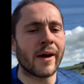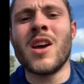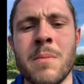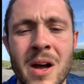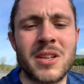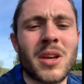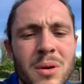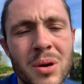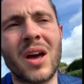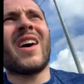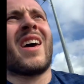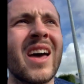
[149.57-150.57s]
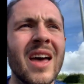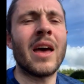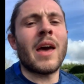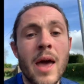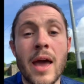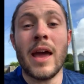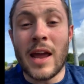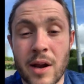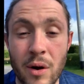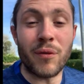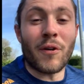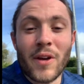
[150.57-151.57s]
Mile 2,
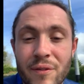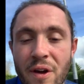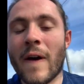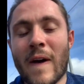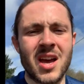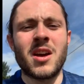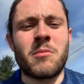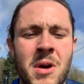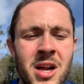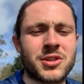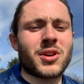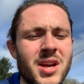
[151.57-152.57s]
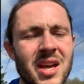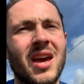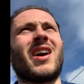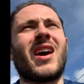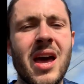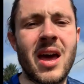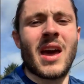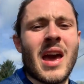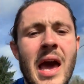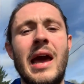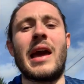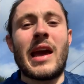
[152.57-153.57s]
8:05. Mile 3,
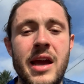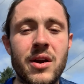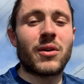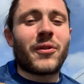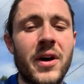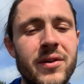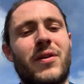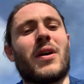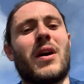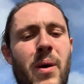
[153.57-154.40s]
8:05.